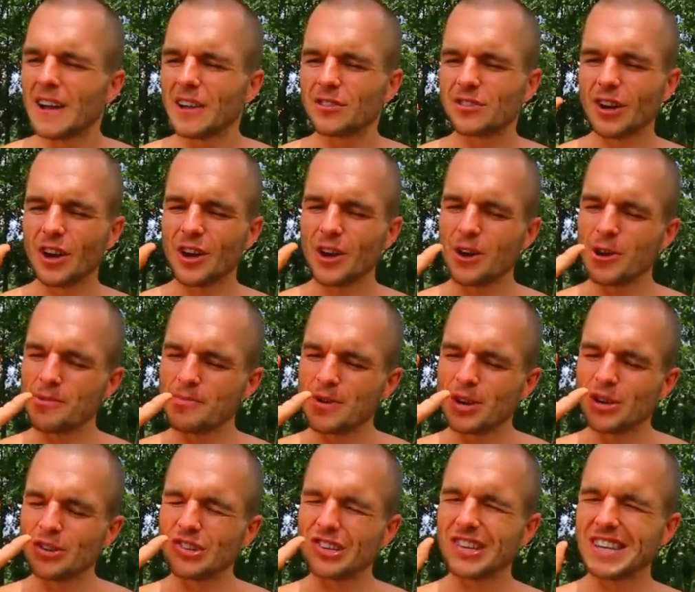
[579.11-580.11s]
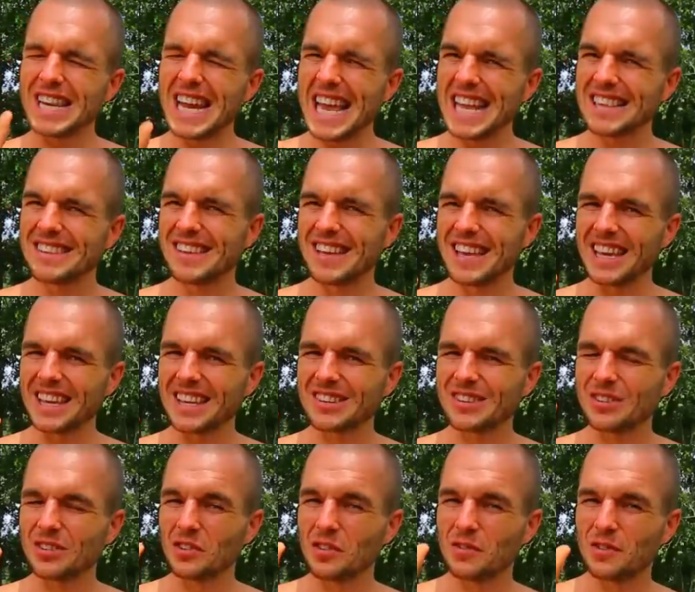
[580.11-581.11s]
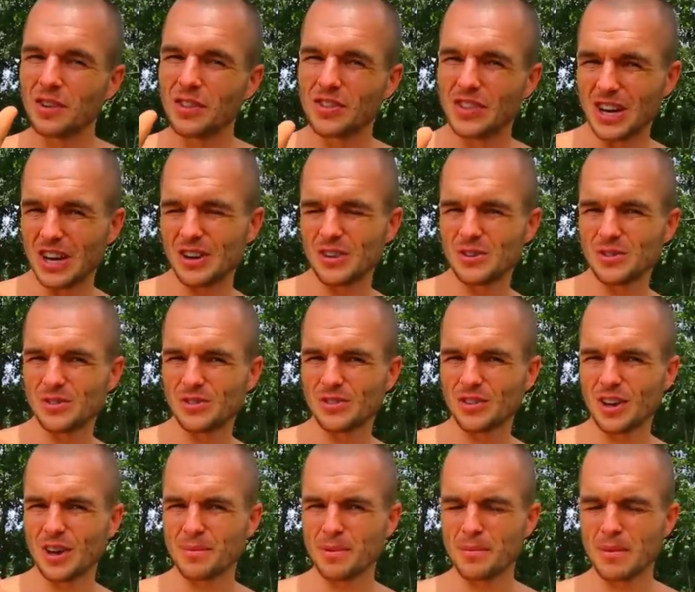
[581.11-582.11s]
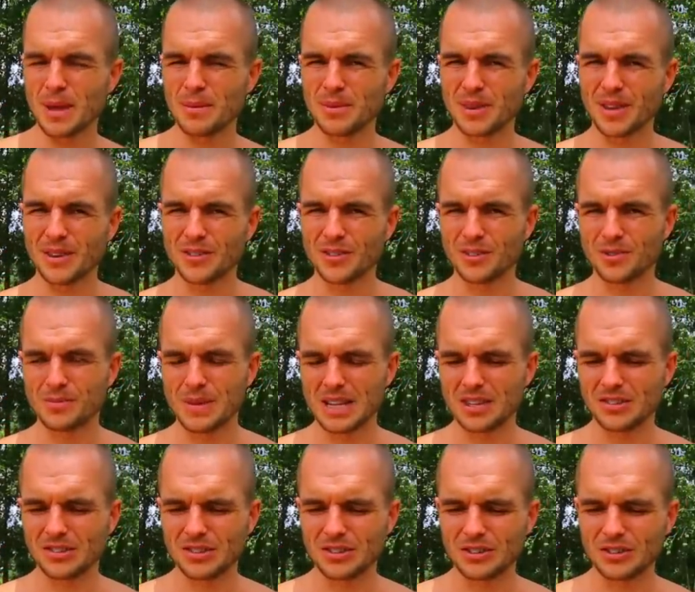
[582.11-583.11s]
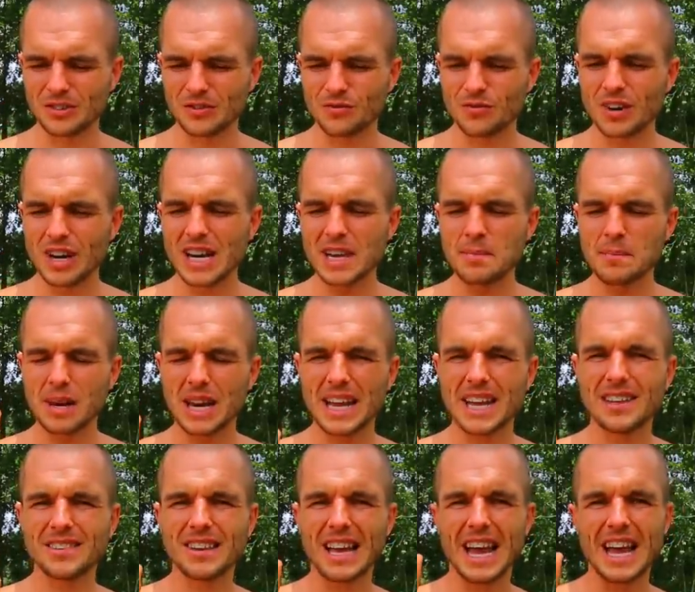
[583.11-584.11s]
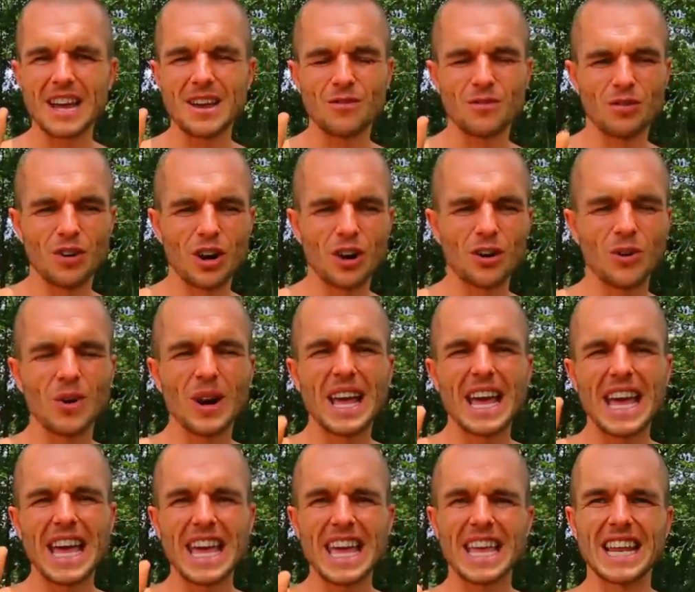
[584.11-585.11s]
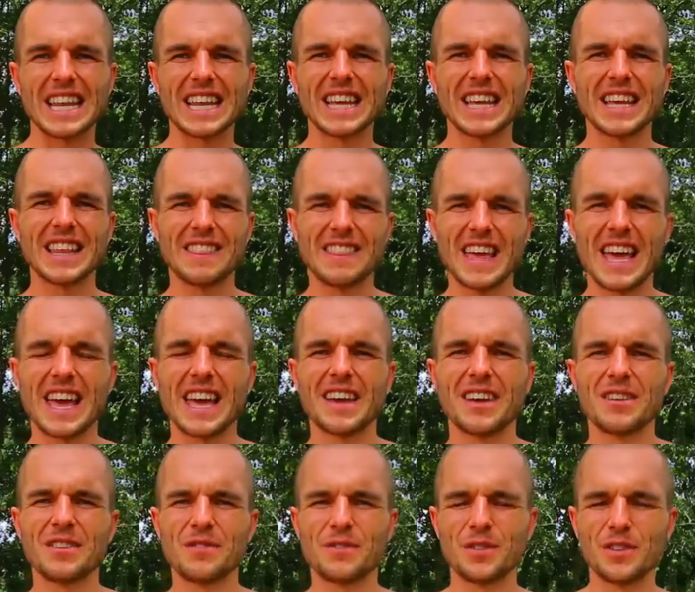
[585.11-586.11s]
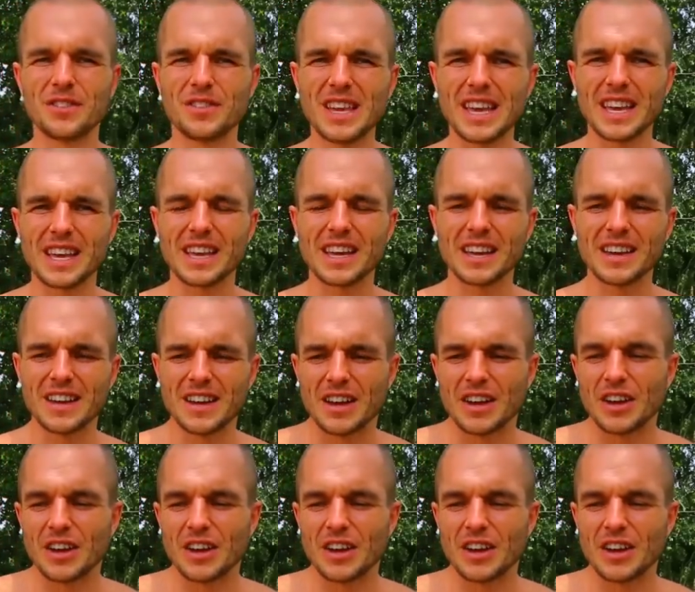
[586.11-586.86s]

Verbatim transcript: So genetics for those type of people that I just mentioned really plays a role in their physique.